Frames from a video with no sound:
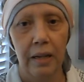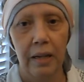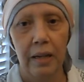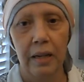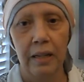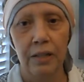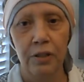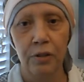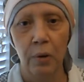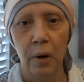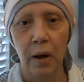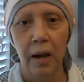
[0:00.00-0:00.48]

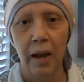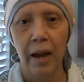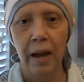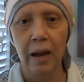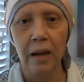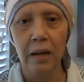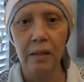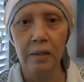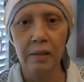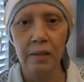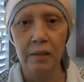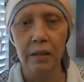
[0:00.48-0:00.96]
And so I
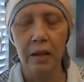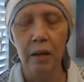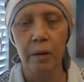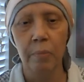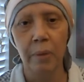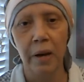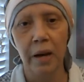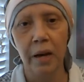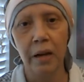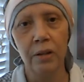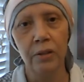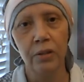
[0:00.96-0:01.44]
asked
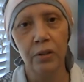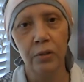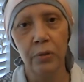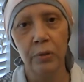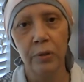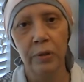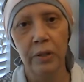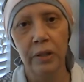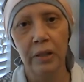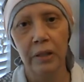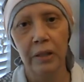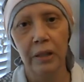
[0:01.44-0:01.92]
about
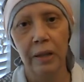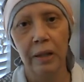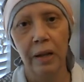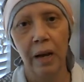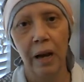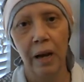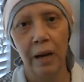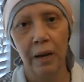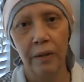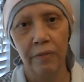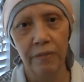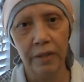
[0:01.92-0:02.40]
doing an
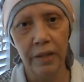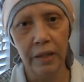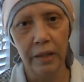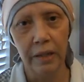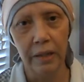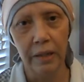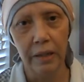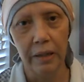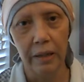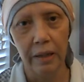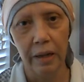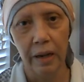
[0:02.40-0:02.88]

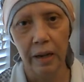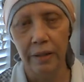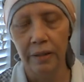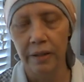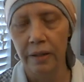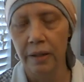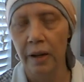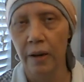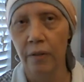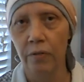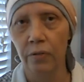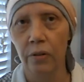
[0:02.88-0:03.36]
IV. I'd
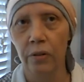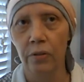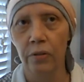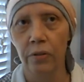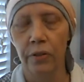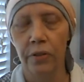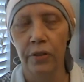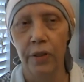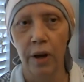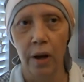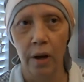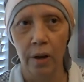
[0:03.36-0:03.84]
never
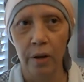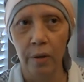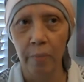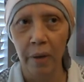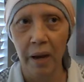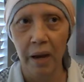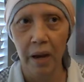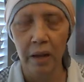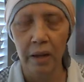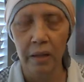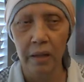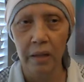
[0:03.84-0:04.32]
thought
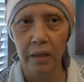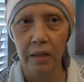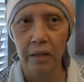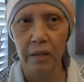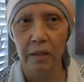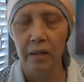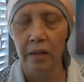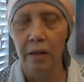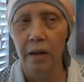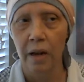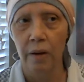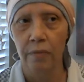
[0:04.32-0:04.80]
about it,
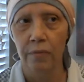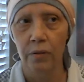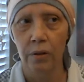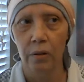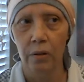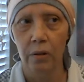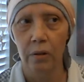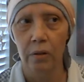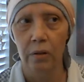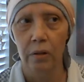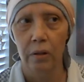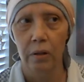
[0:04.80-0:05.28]

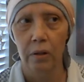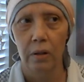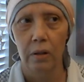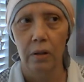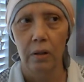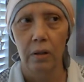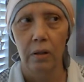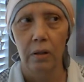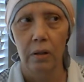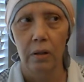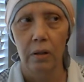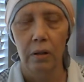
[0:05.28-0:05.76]

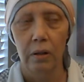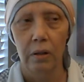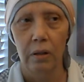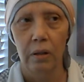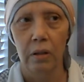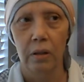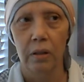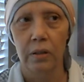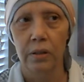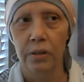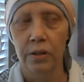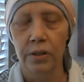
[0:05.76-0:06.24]

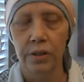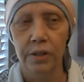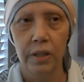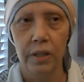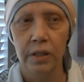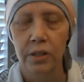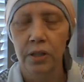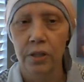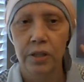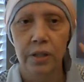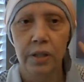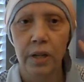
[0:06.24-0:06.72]
it
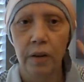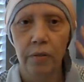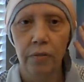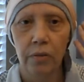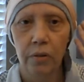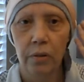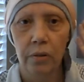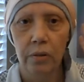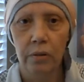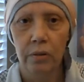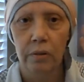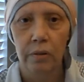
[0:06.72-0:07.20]
just
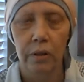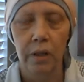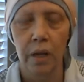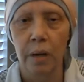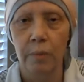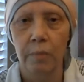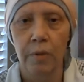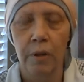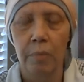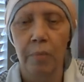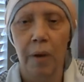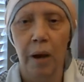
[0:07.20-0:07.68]
never
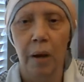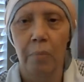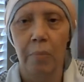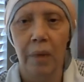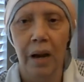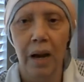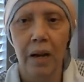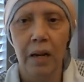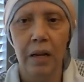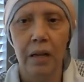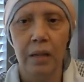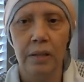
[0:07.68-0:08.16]
came to my
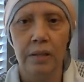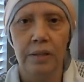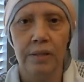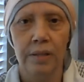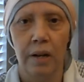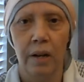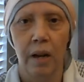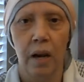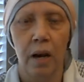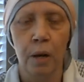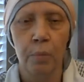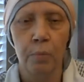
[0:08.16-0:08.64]
mind as
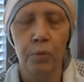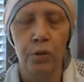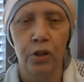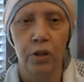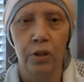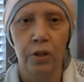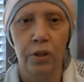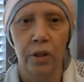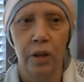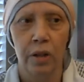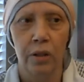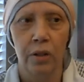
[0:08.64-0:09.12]
an
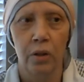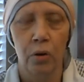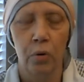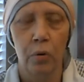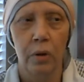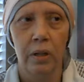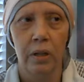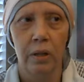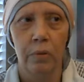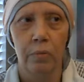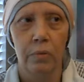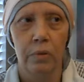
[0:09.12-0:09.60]
option, not
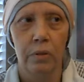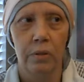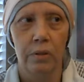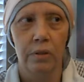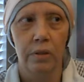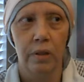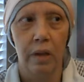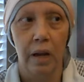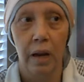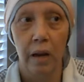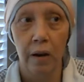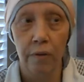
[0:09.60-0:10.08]
knowing it
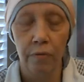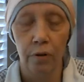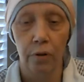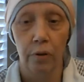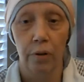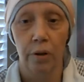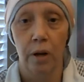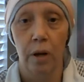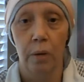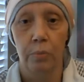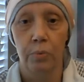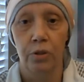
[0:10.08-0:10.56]
was ever
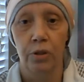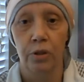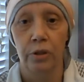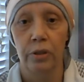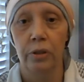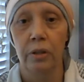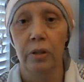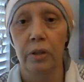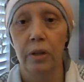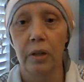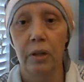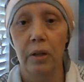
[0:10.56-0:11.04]
an
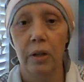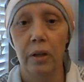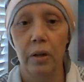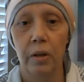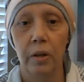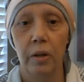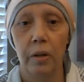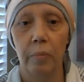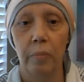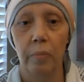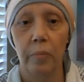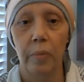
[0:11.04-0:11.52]
option.
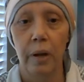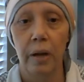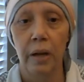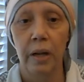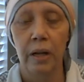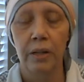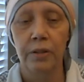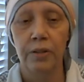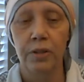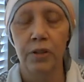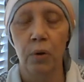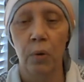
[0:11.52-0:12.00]

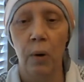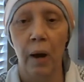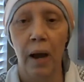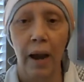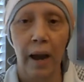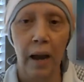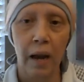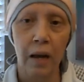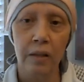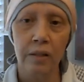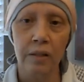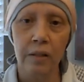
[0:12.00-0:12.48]
And so I
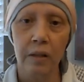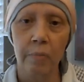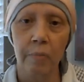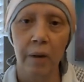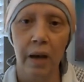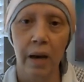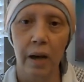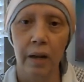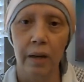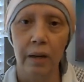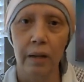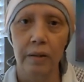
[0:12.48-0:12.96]
asked
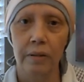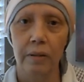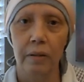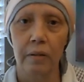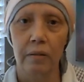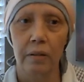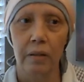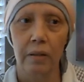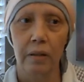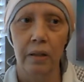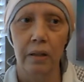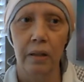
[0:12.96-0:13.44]
about it,
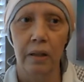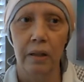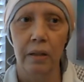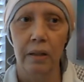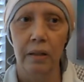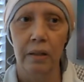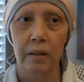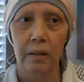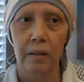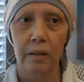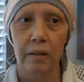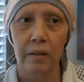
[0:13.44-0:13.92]

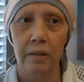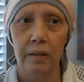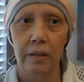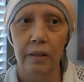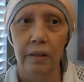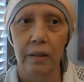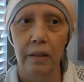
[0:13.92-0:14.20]
and